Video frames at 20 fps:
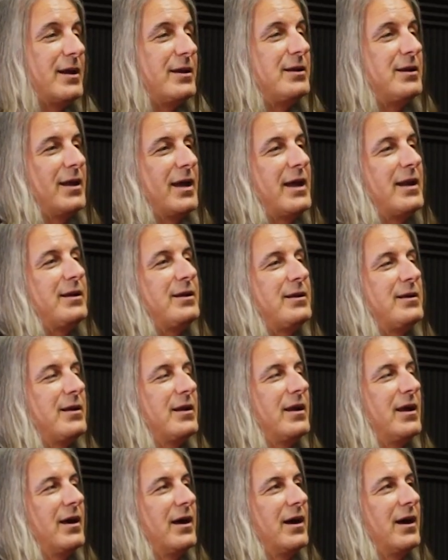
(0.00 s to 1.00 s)
and and
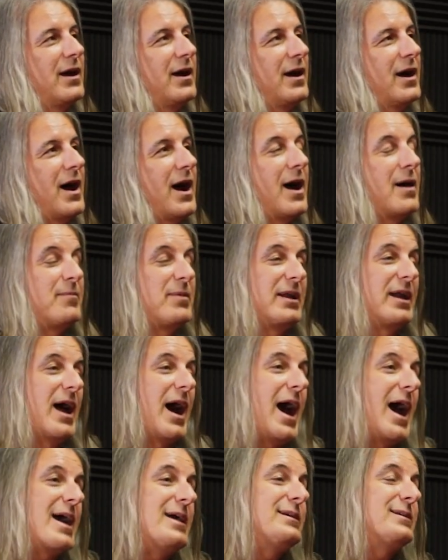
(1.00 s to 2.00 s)
I mean
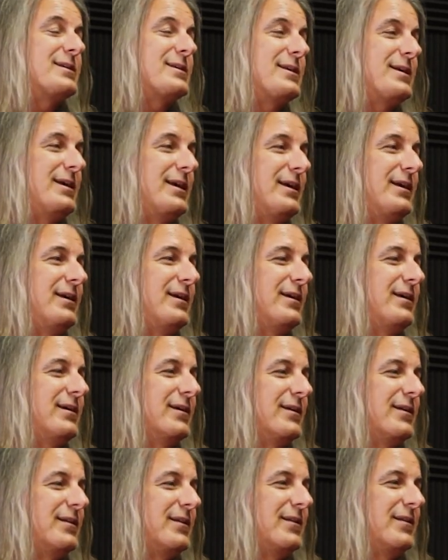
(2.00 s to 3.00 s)
I
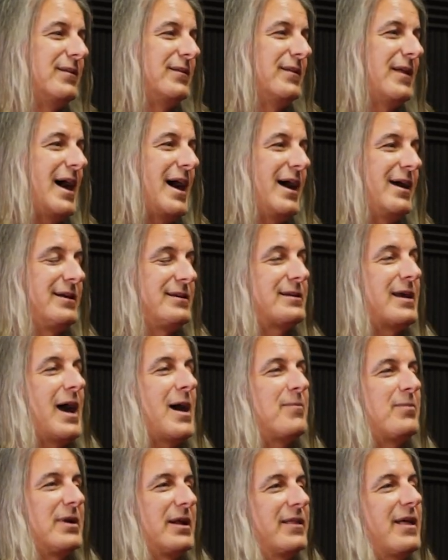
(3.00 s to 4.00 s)
see that is
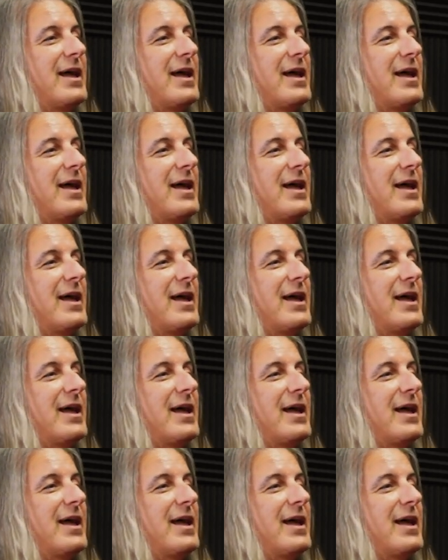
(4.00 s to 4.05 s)
happening.